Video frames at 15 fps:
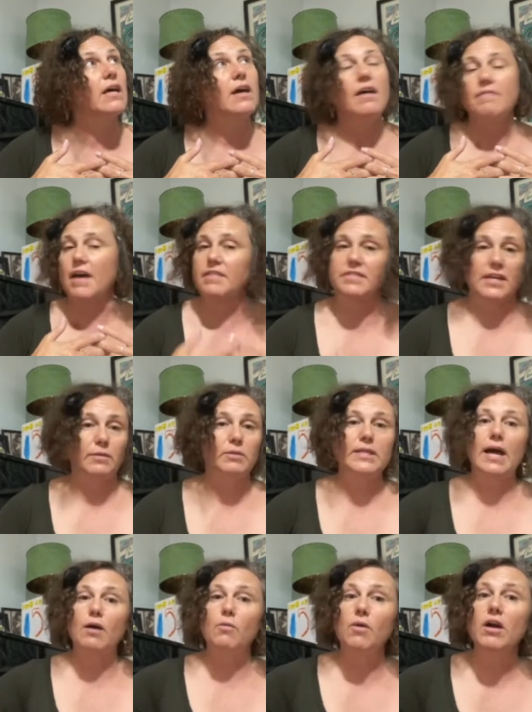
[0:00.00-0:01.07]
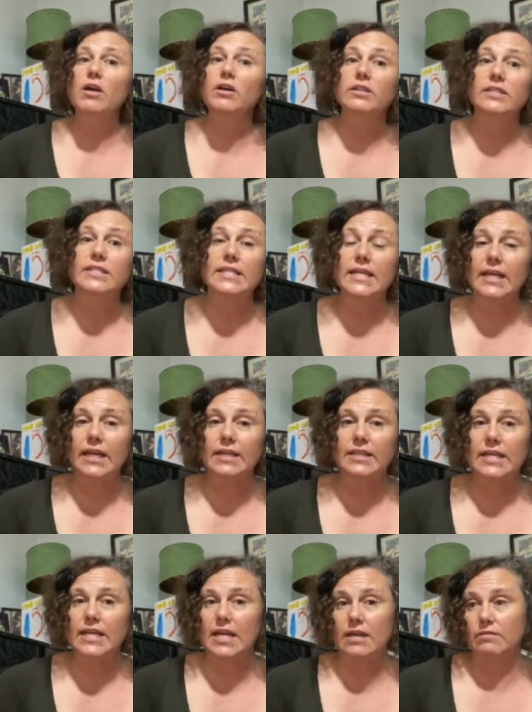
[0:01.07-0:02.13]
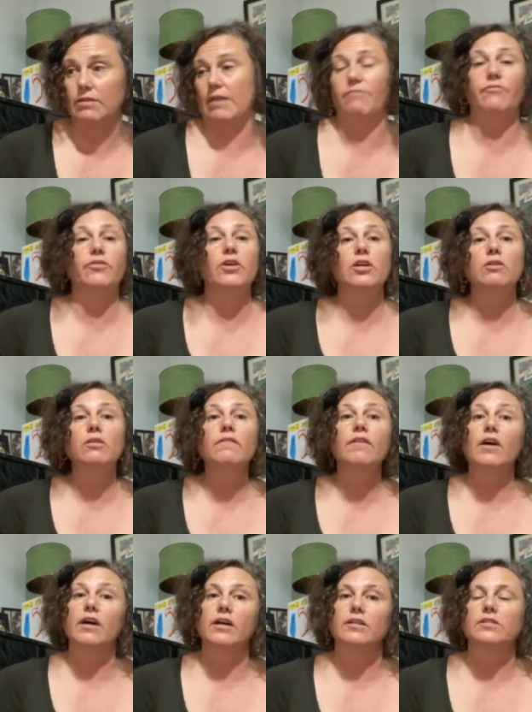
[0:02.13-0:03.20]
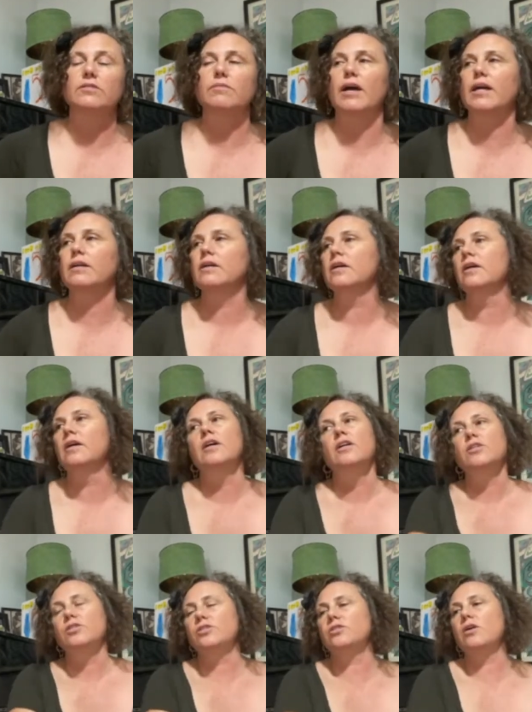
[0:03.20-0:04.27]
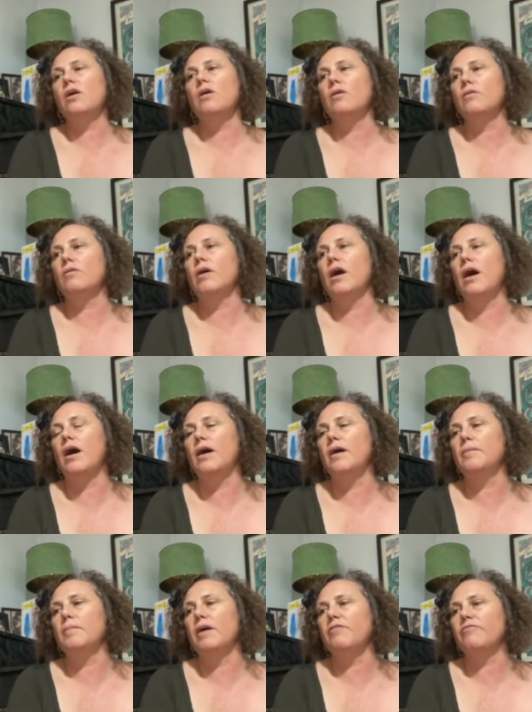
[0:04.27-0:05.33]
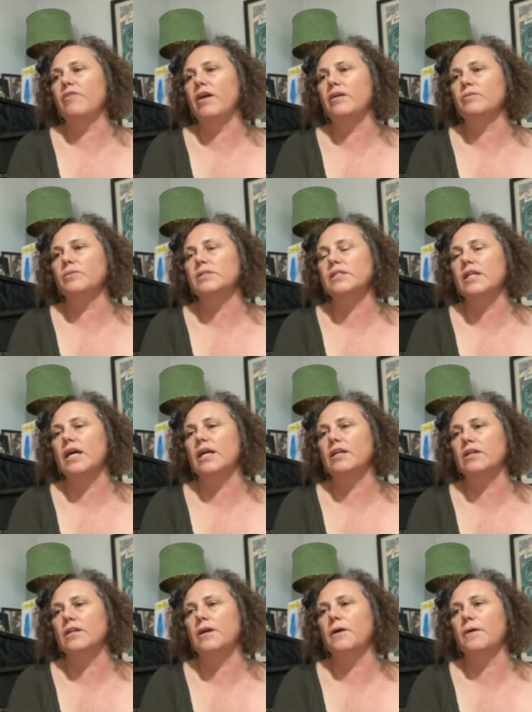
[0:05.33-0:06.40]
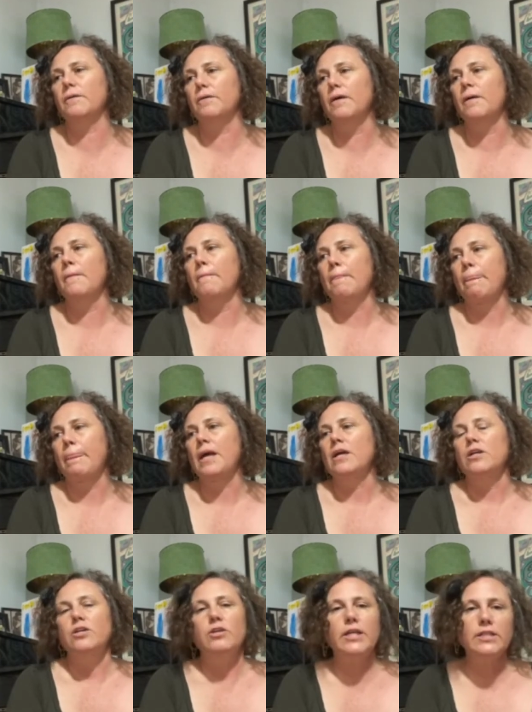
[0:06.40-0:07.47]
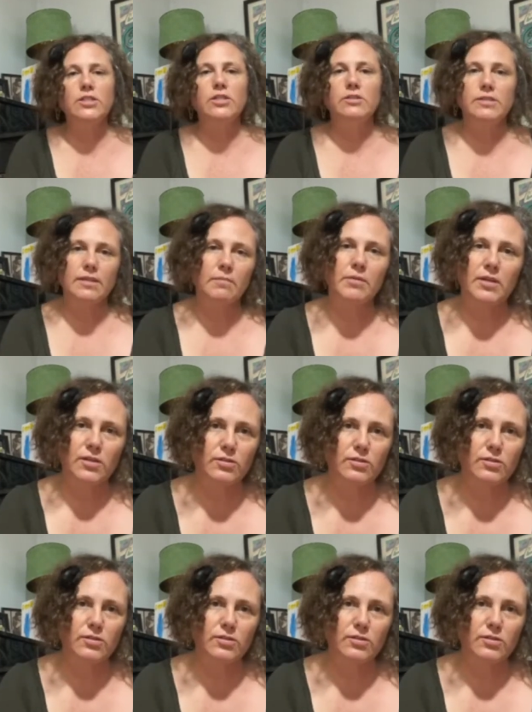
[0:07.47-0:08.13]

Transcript: that thing without words the the infinite universe right so uh, my friend was like, you know, you need to do something.